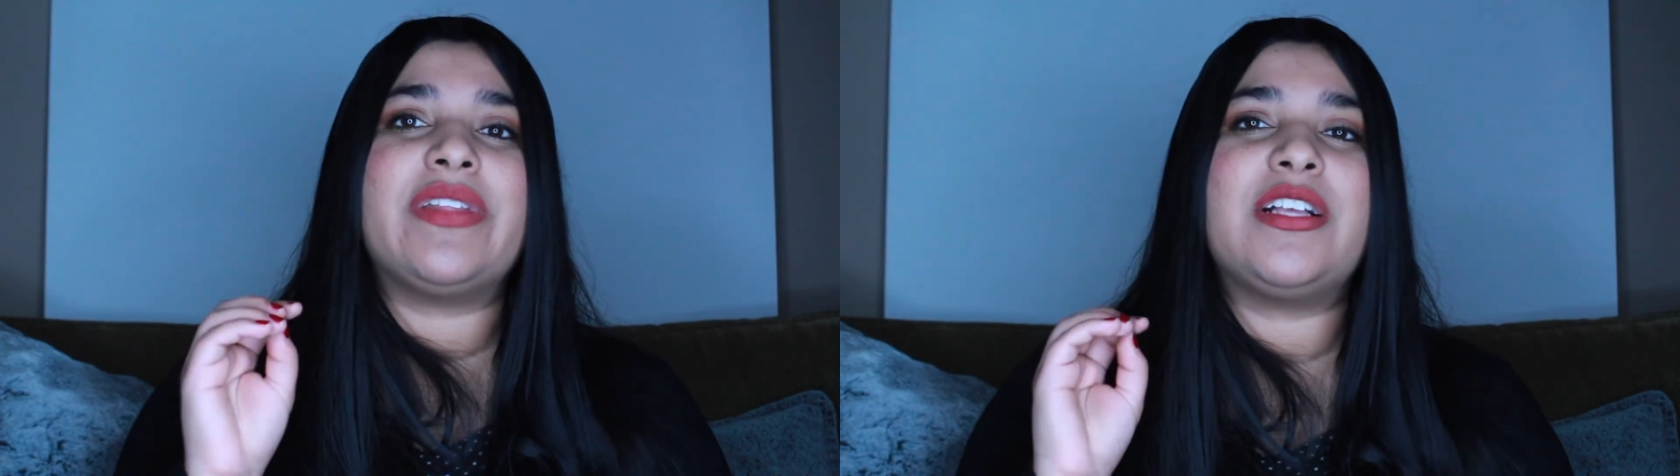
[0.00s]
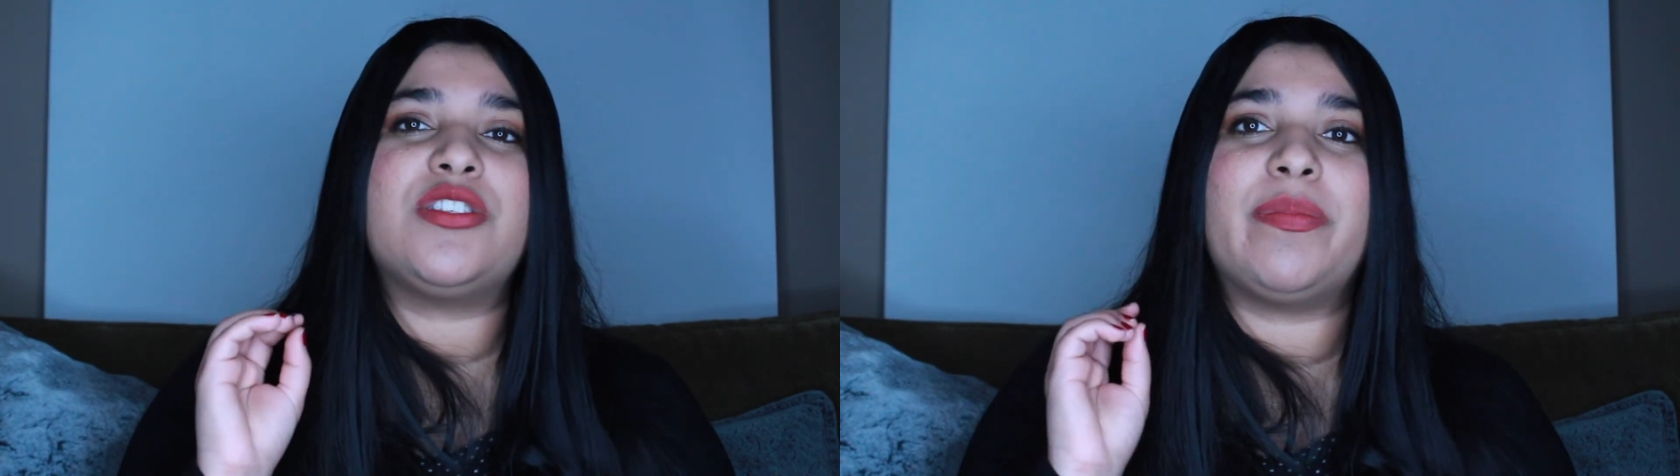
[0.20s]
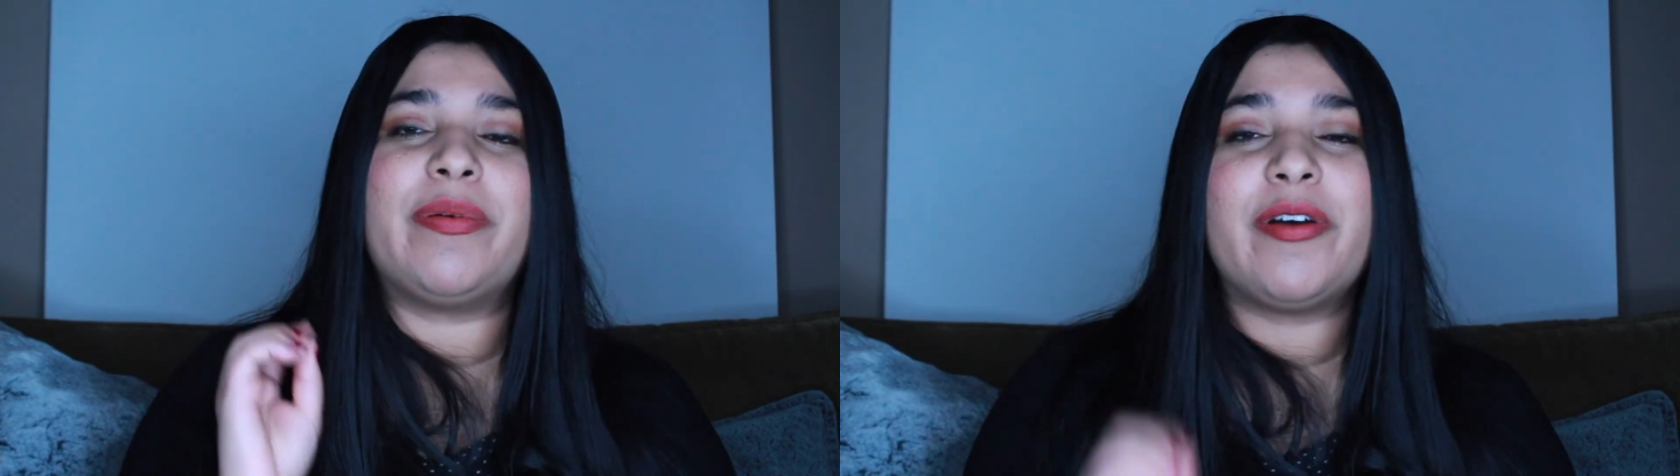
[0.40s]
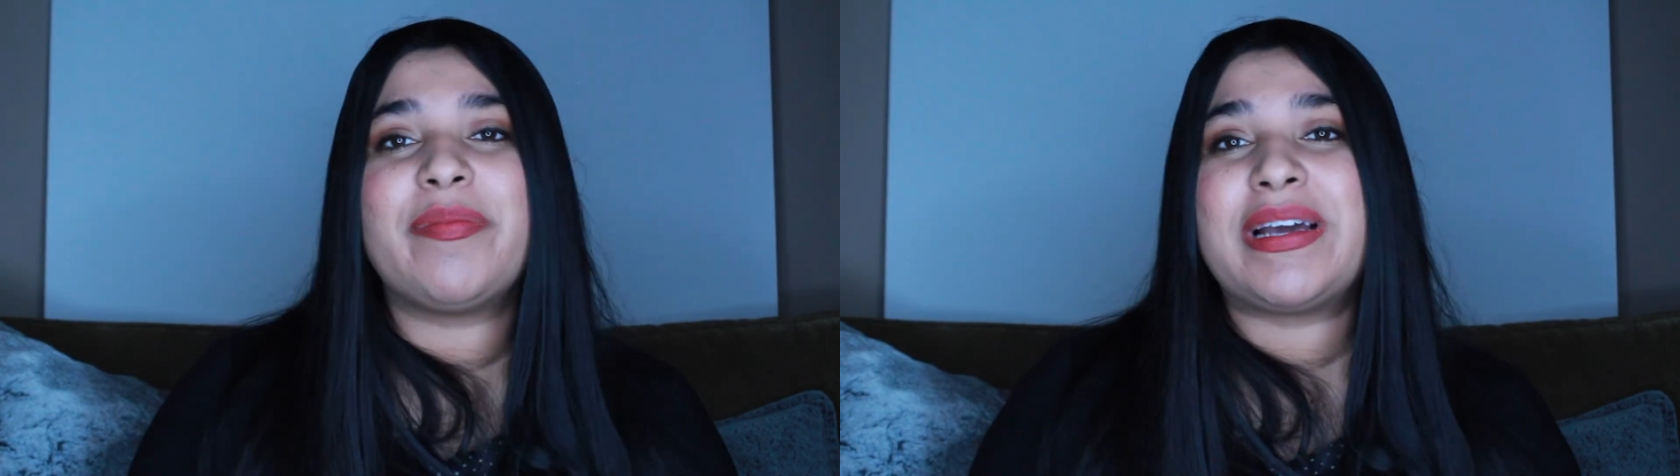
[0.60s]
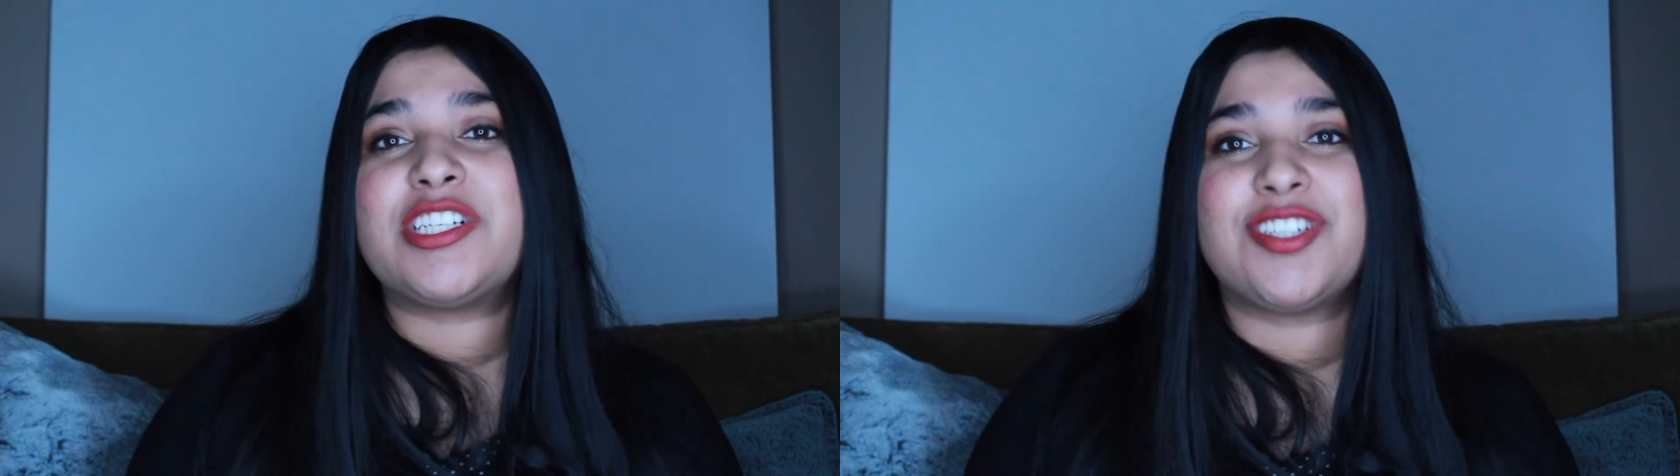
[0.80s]
and to
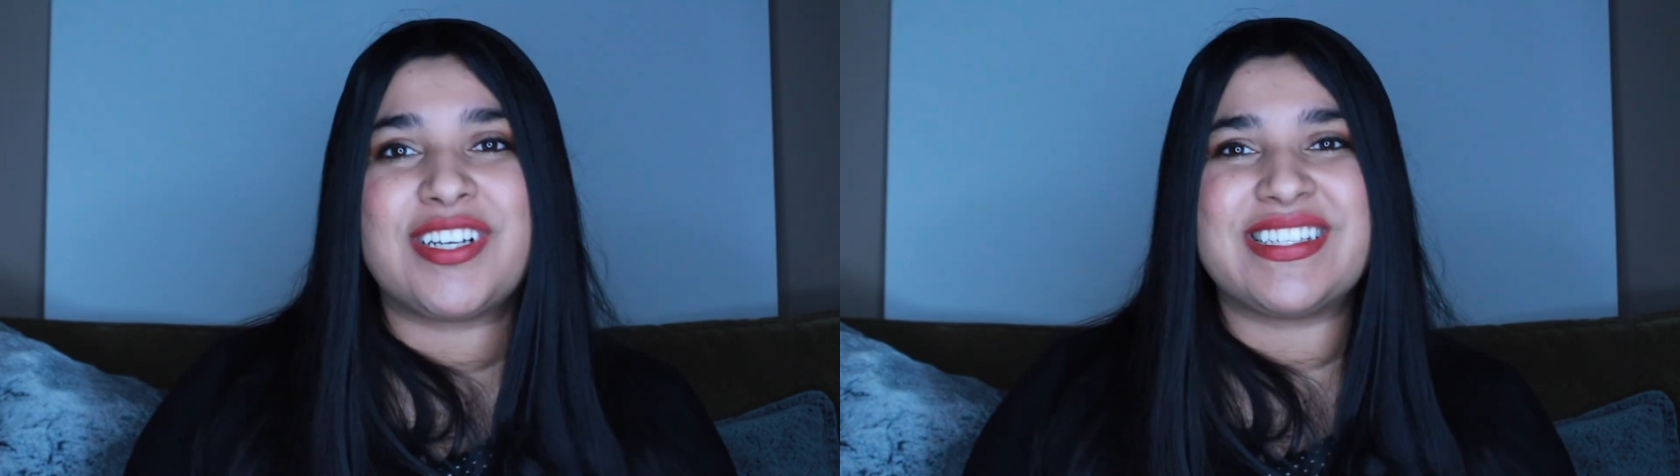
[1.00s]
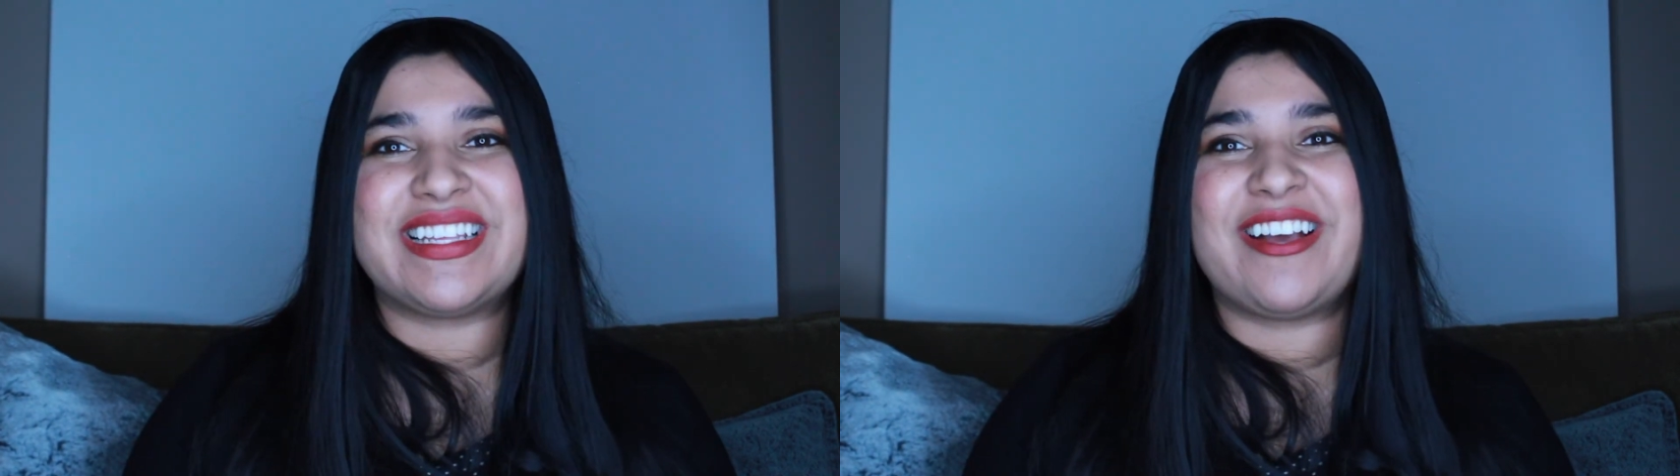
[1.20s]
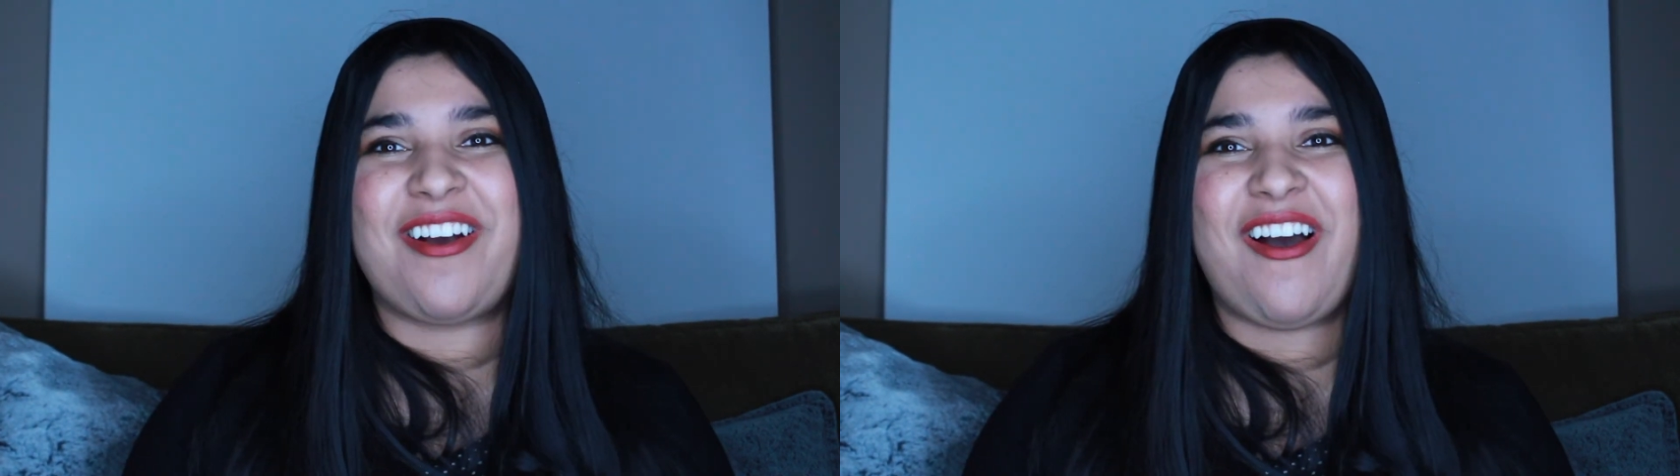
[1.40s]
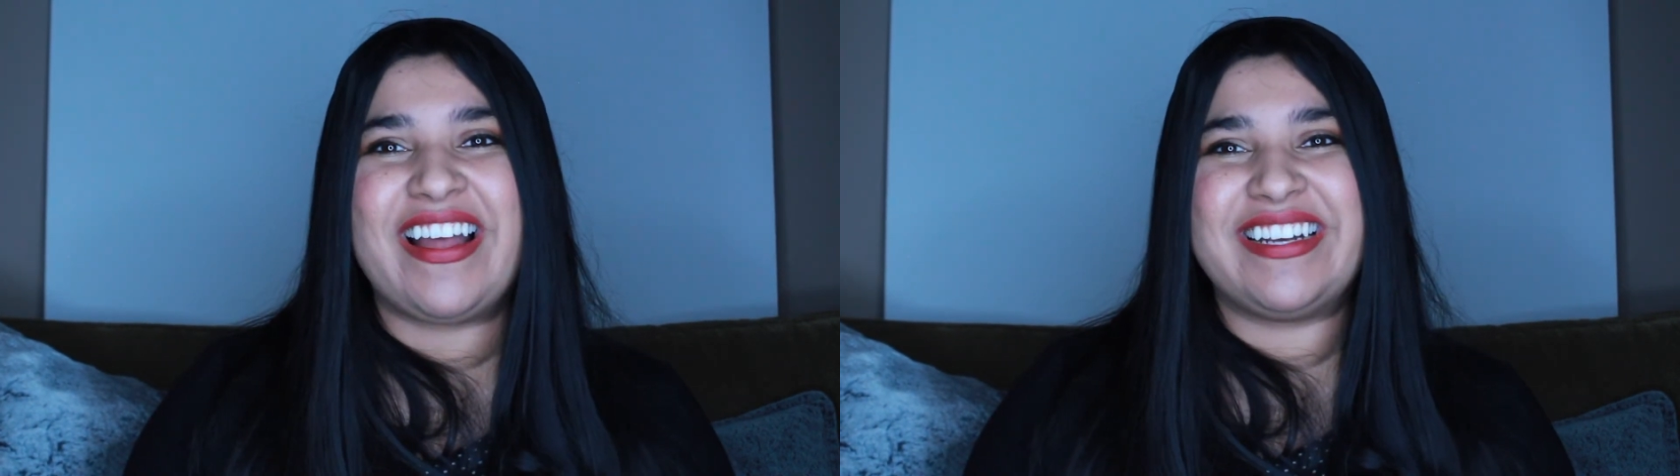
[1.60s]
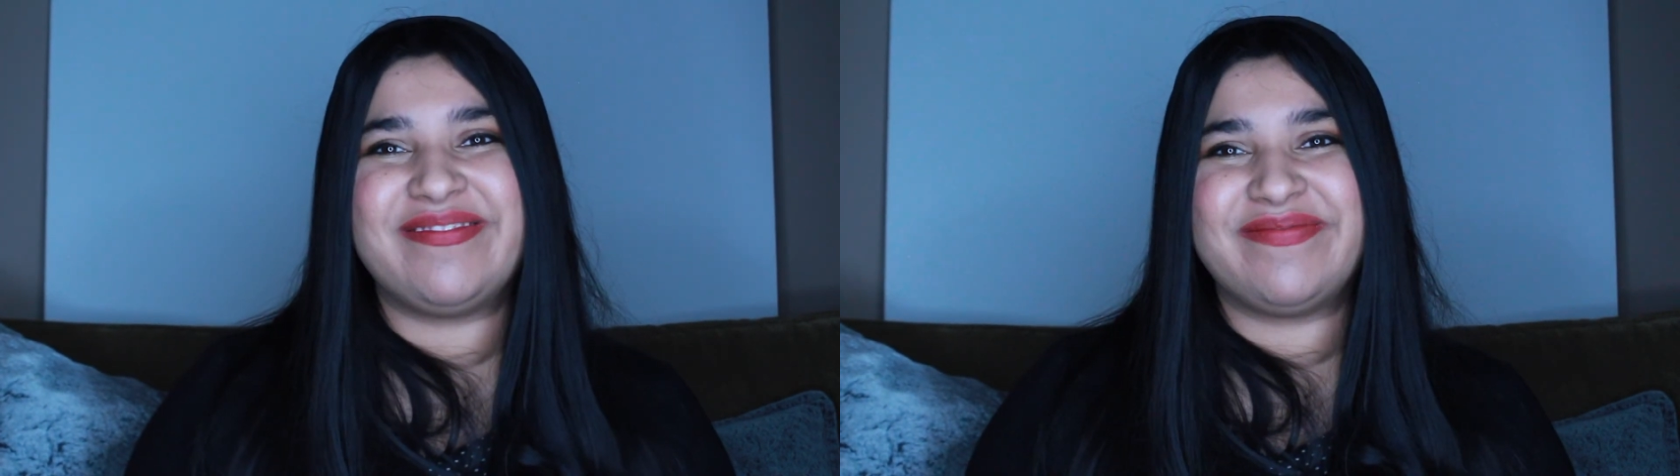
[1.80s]
put my trust in God.